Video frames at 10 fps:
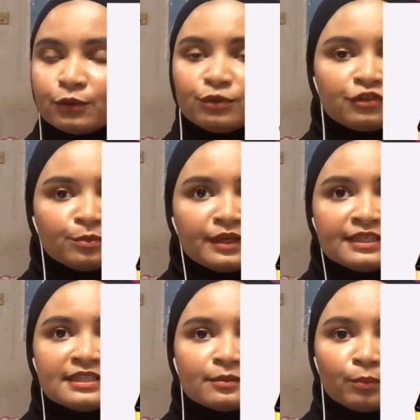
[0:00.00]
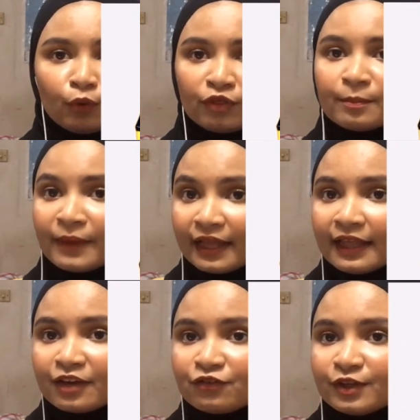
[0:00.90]
which means both male
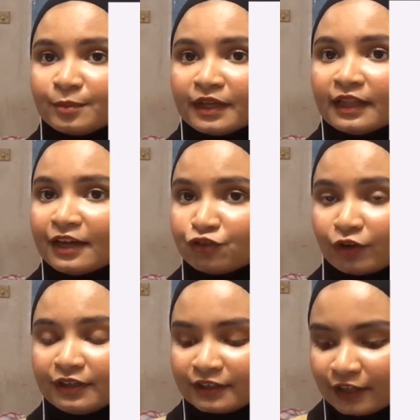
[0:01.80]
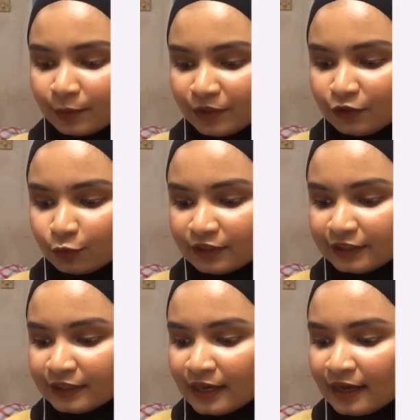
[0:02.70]
and female enjoy the game equally.